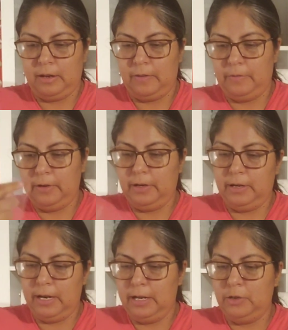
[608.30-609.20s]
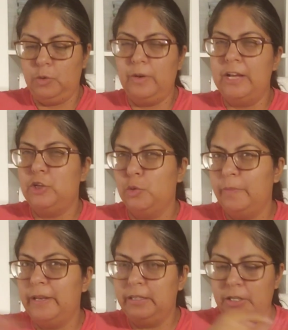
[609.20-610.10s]
I'm going to kind of do what I do
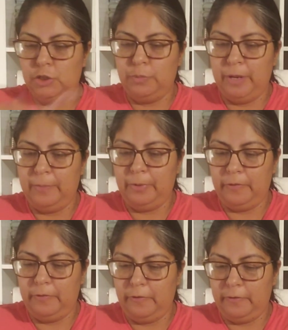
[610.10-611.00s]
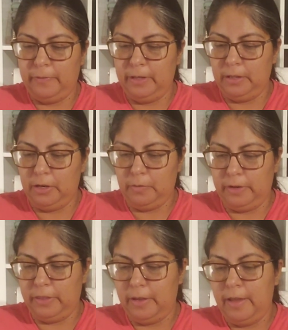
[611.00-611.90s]
with my tissue paper, if you're familiar
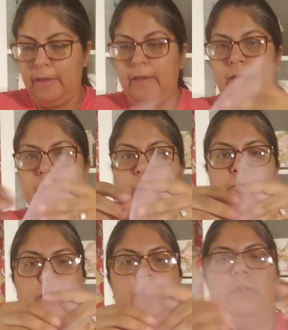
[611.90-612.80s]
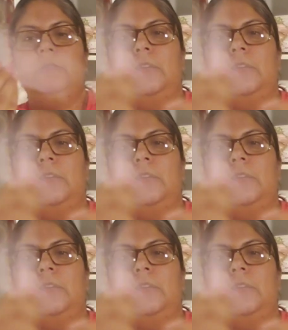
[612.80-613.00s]
with my videos.